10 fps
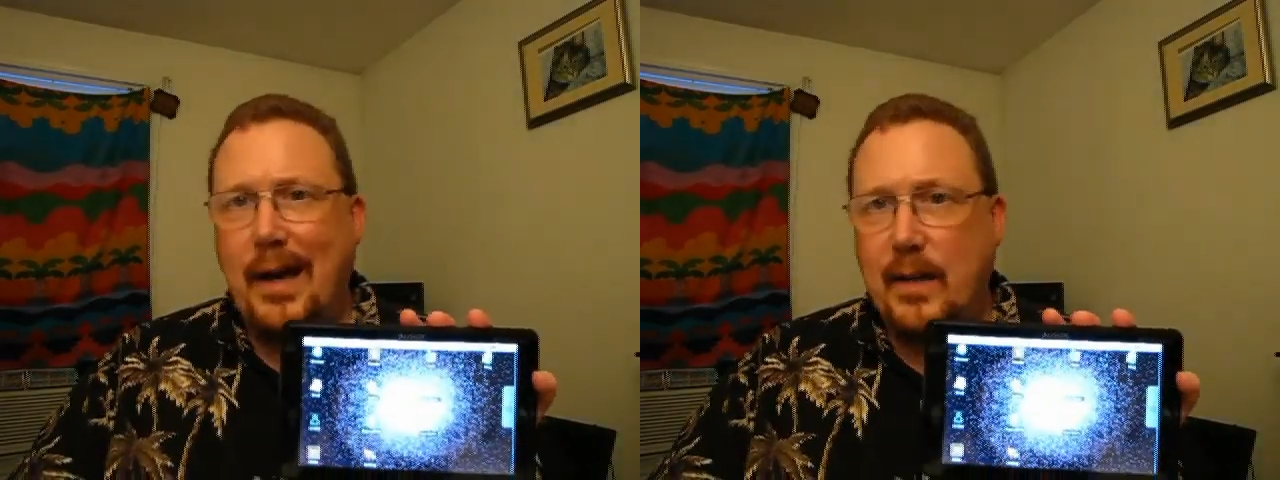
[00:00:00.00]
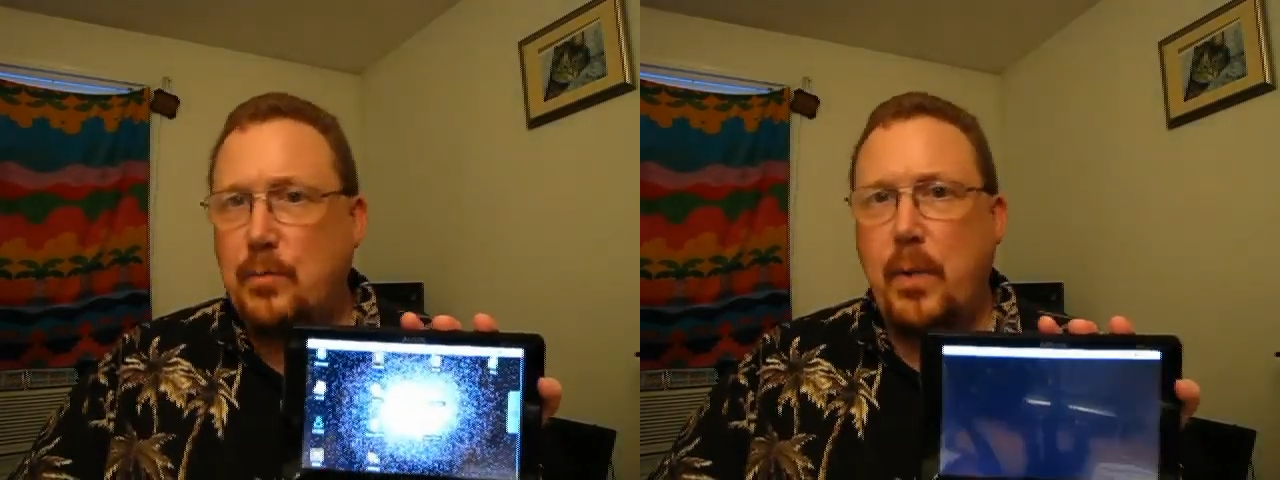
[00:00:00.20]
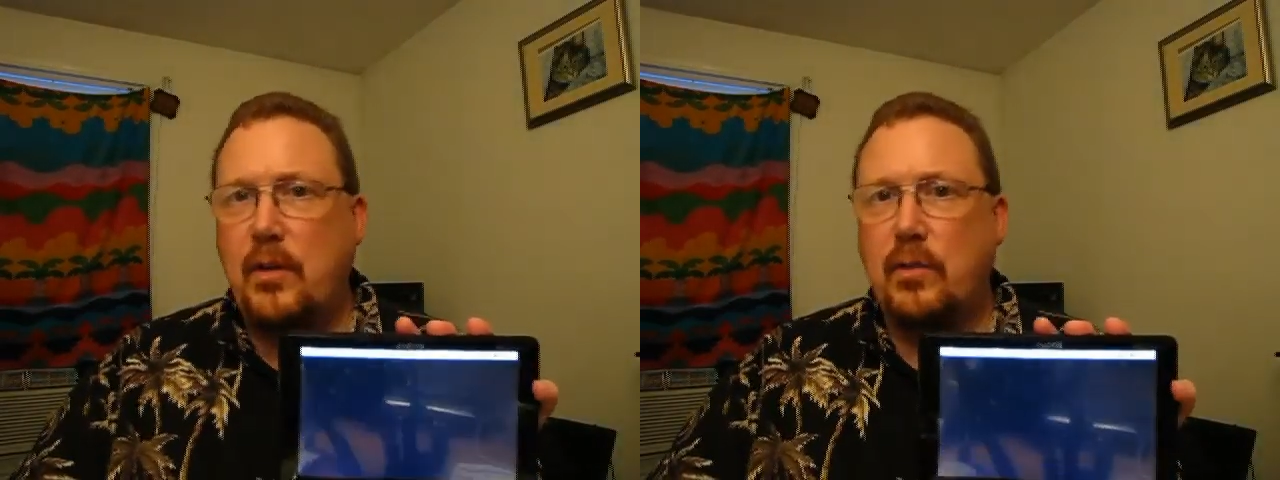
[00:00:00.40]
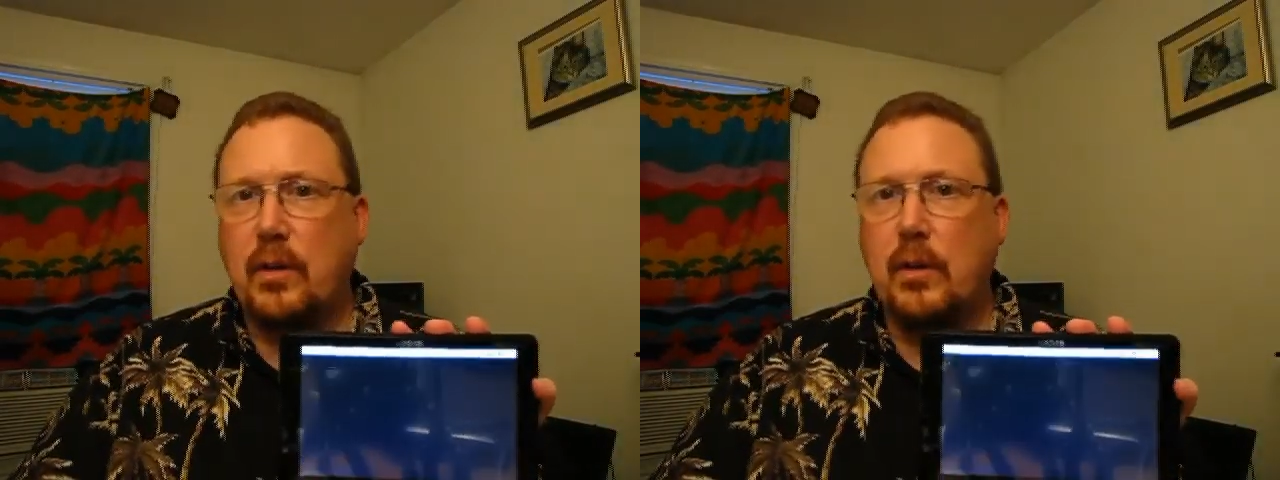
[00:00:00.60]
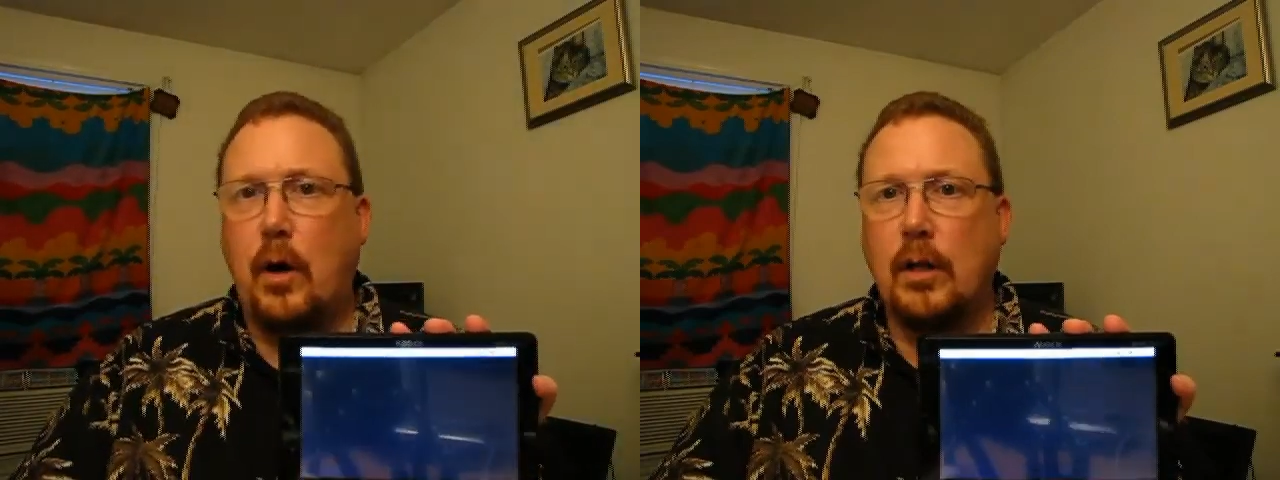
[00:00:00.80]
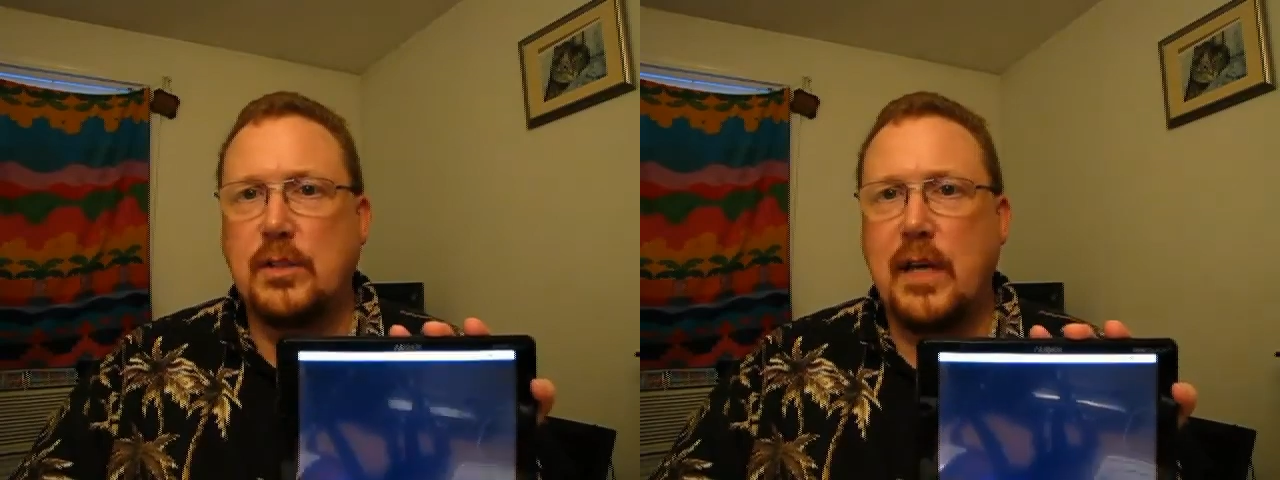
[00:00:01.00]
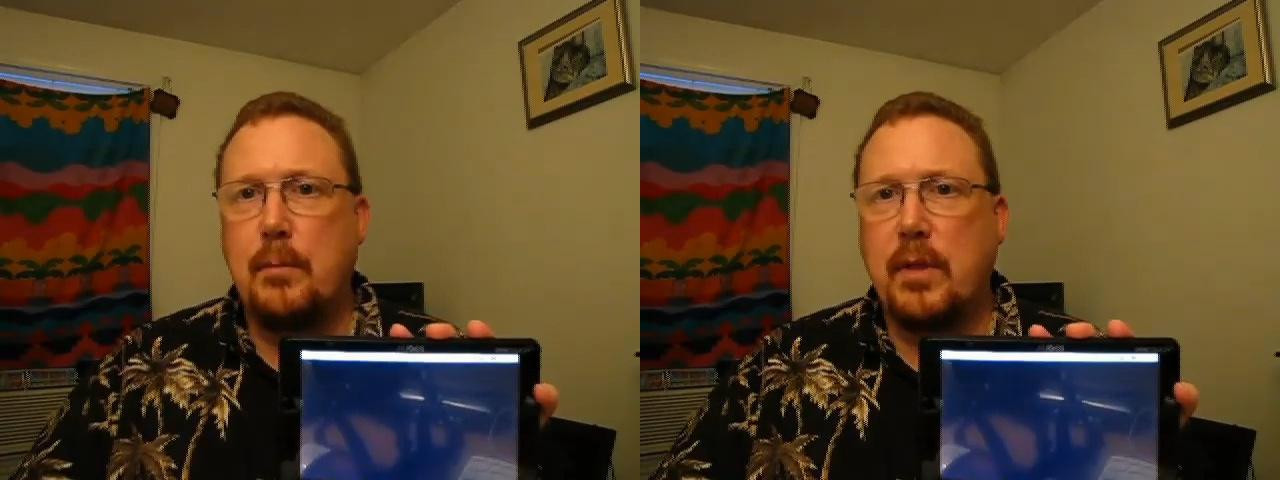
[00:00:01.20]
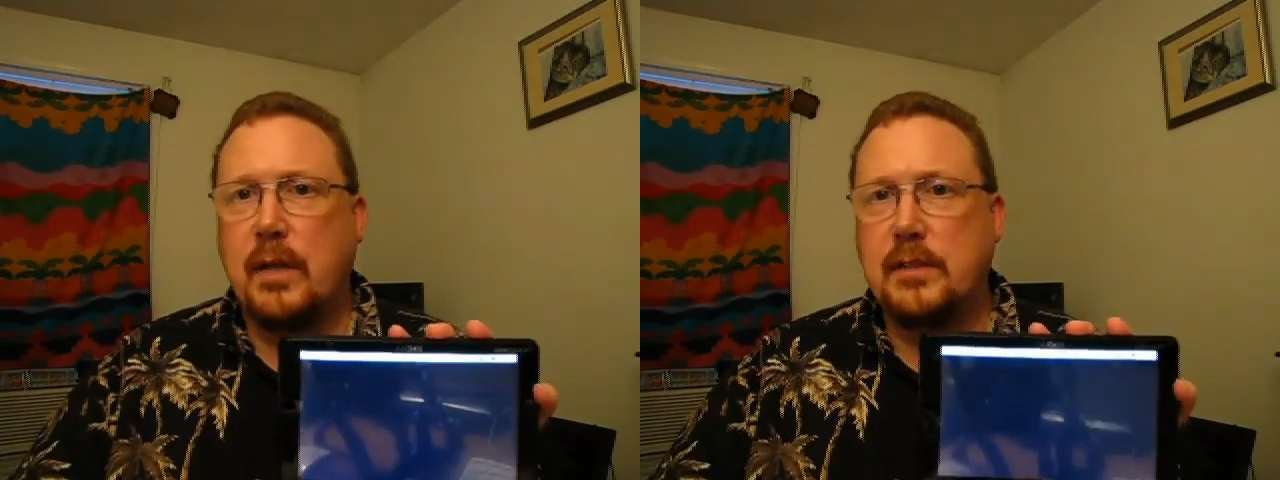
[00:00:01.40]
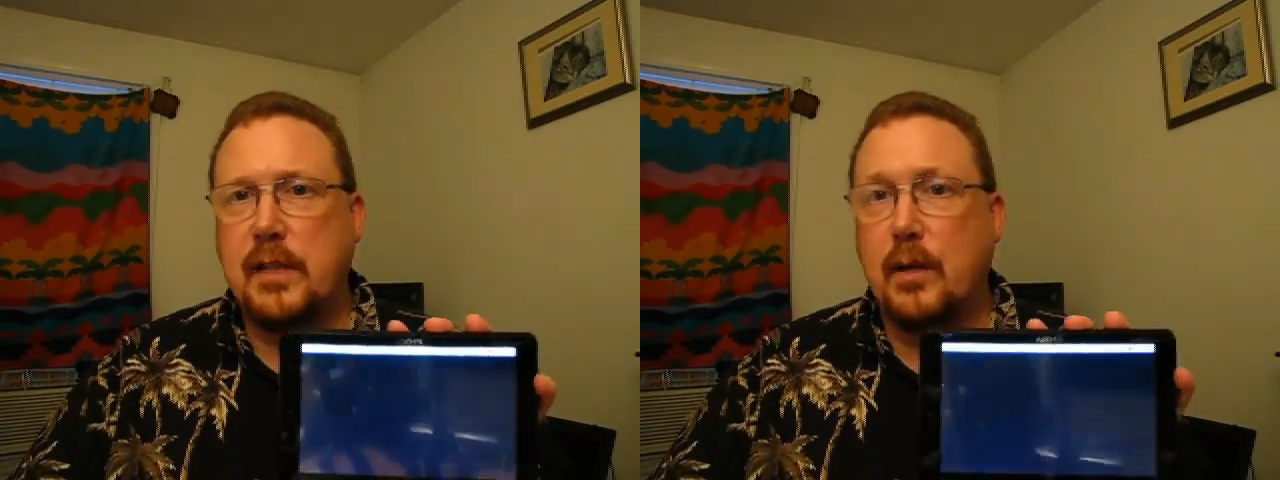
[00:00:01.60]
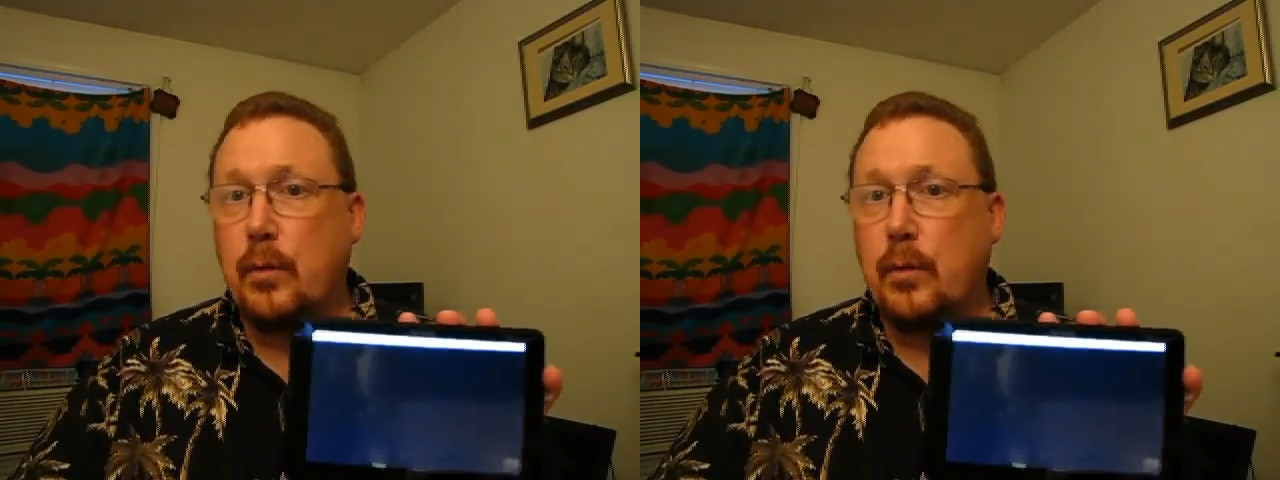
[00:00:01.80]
It's basically all the same things here